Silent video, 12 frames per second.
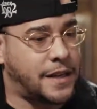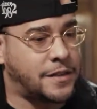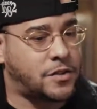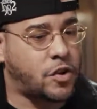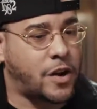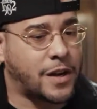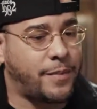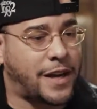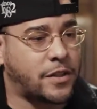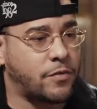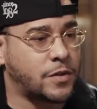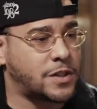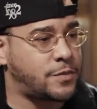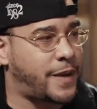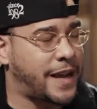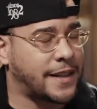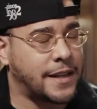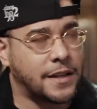talking about the
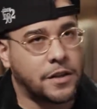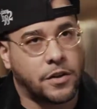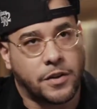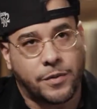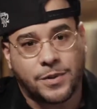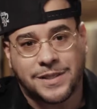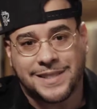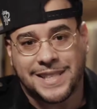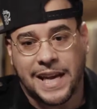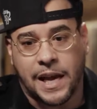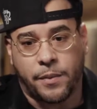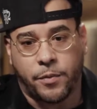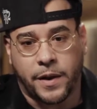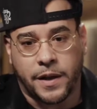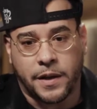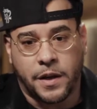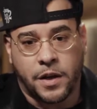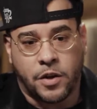respect. And there was a time
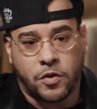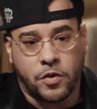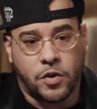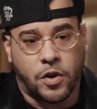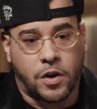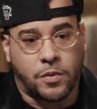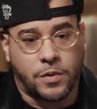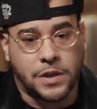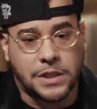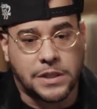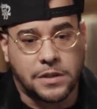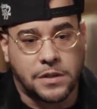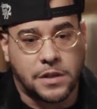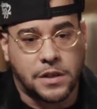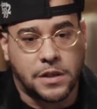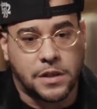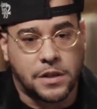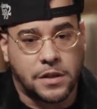when New York was
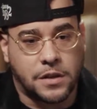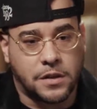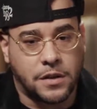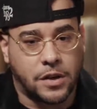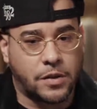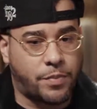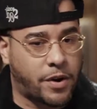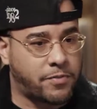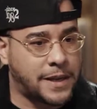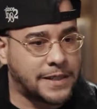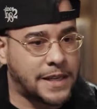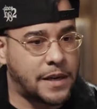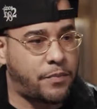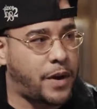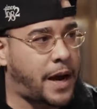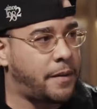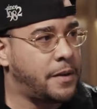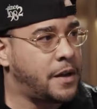the birthplace of hip
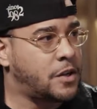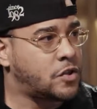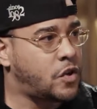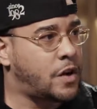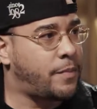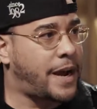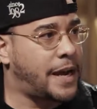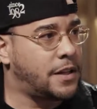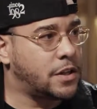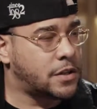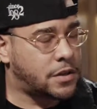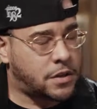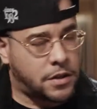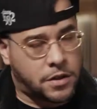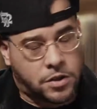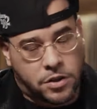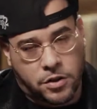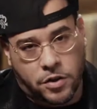hop, so everybody looked
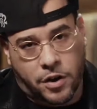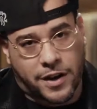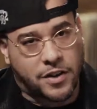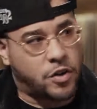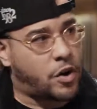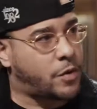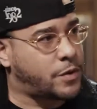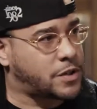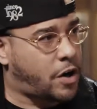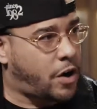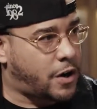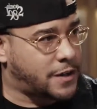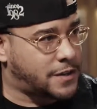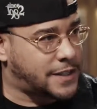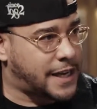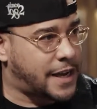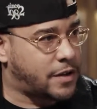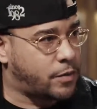to New York, and New York was a hard
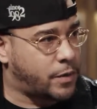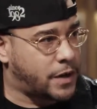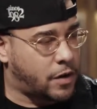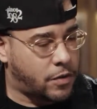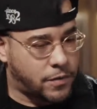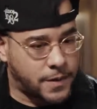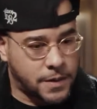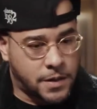town to win over.